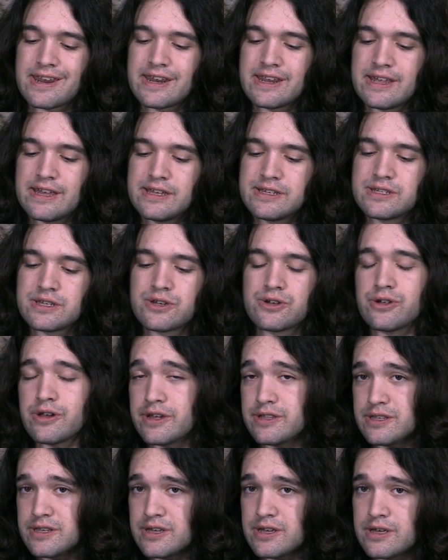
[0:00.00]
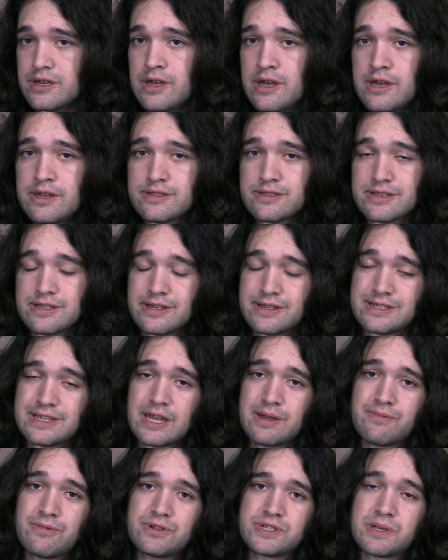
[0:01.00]
it is a good idea to
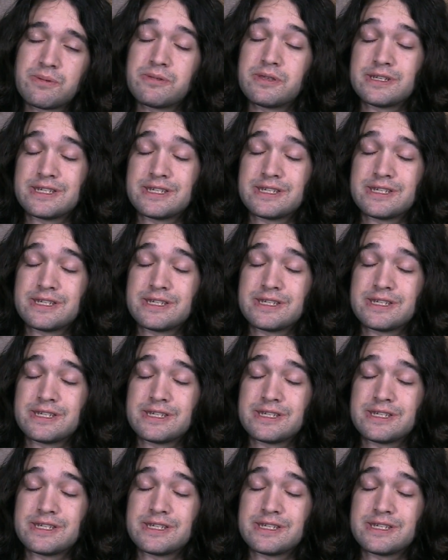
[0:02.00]
disable some of